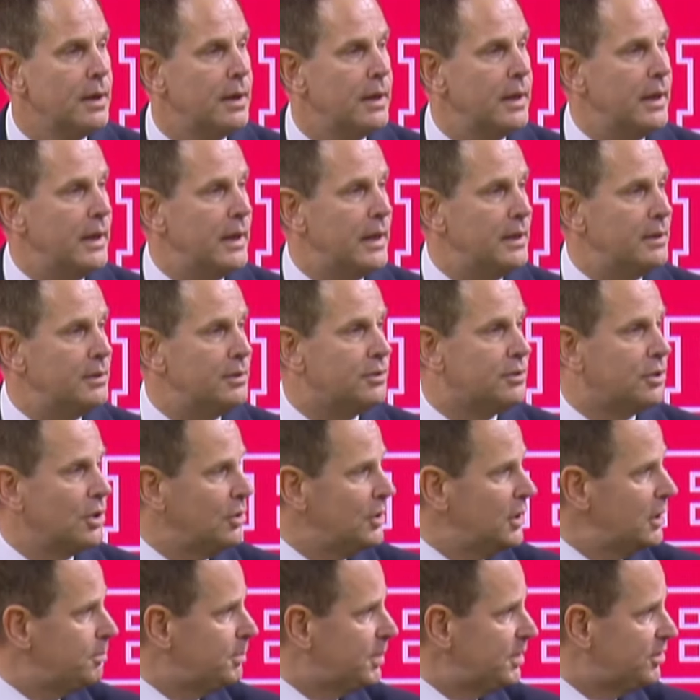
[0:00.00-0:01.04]
And
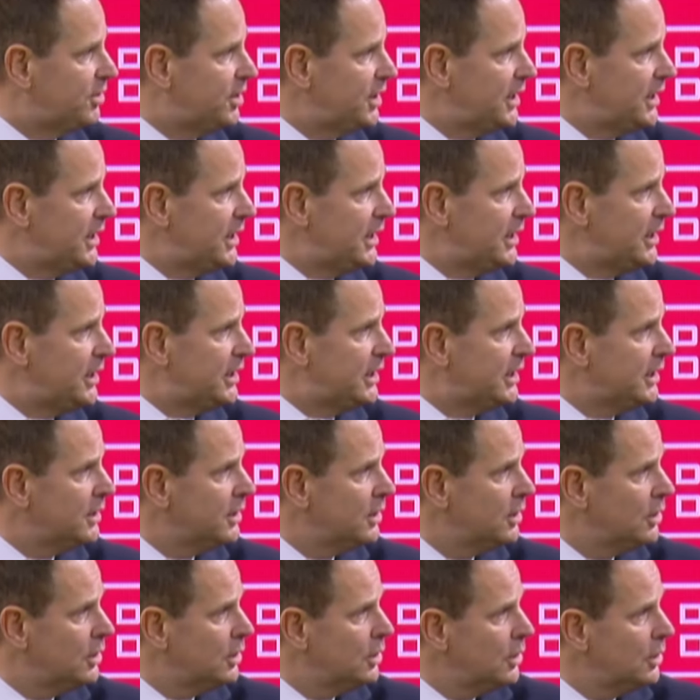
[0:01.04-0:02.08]
Tony Petitti,
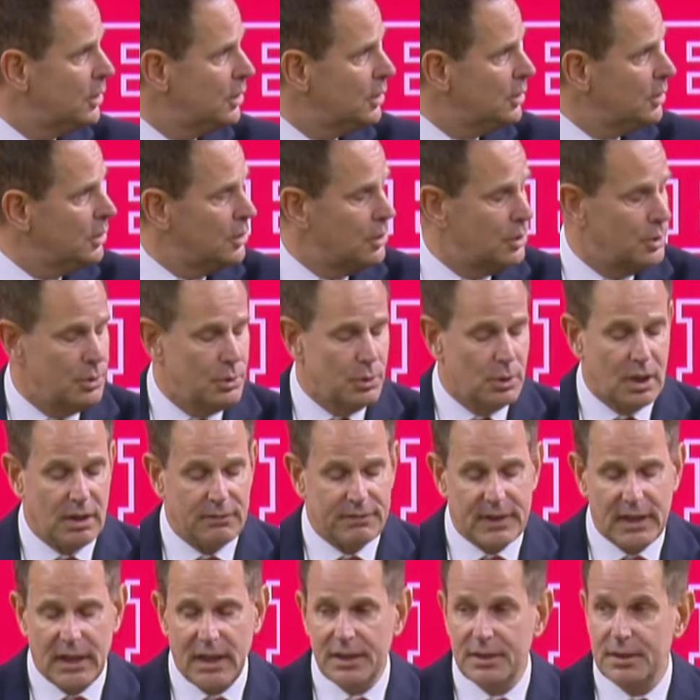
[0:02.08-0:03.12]
who I've
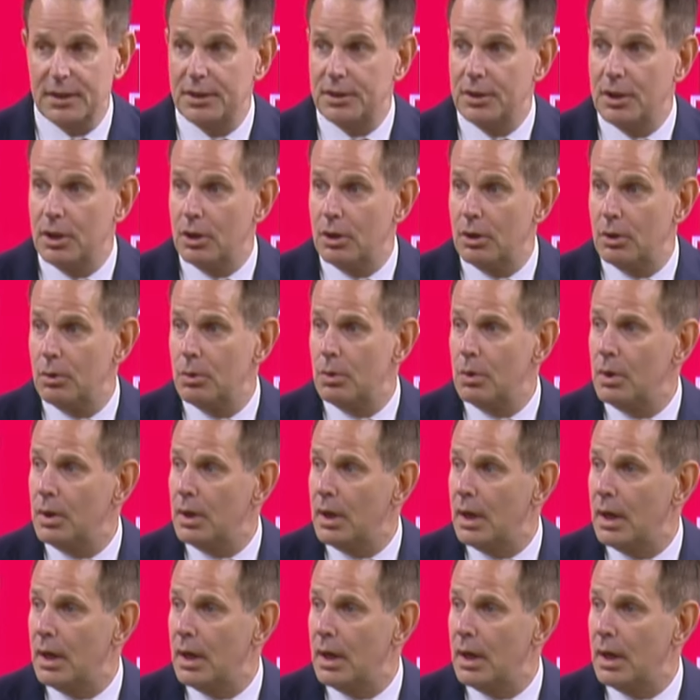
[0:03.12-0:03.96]
gotten to know,